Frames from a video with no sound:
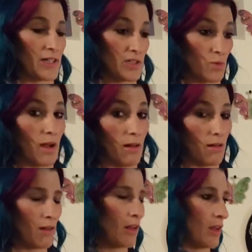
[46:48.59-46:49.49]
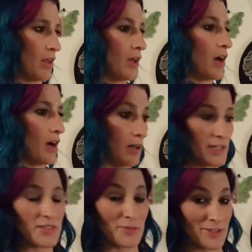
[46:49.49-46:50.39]
as well
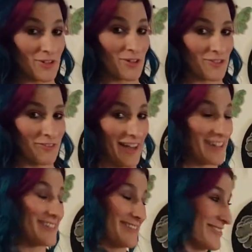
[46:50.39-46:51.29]
as a result of that.